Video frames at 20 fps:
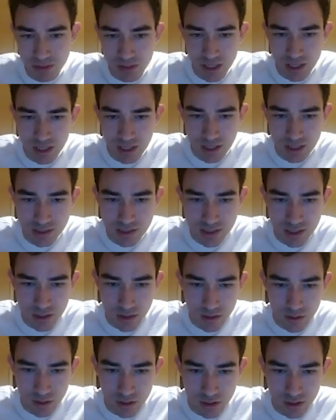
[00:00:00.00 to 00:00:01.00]
against the
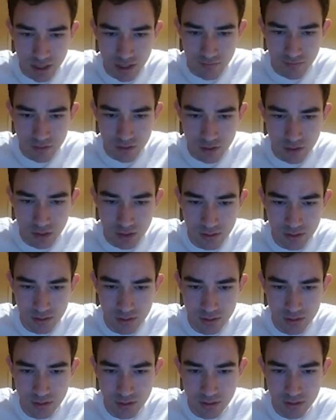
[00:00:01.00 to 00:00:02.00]
third level.
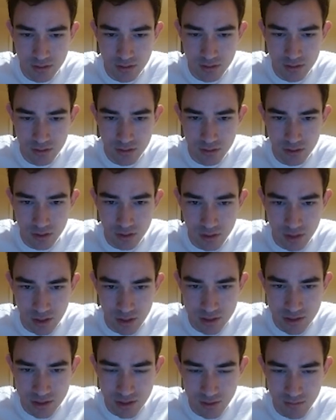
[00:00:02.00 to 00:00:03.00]
Okay,
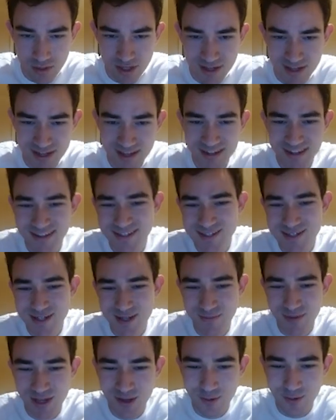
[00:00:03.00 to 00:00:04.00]
let's not make
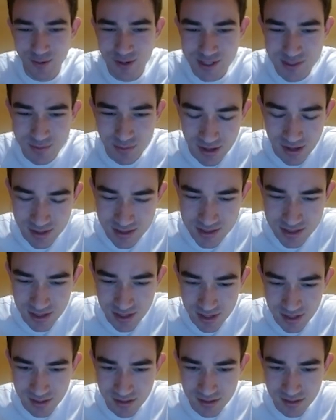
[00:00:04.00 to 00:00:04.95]
it correspondence again.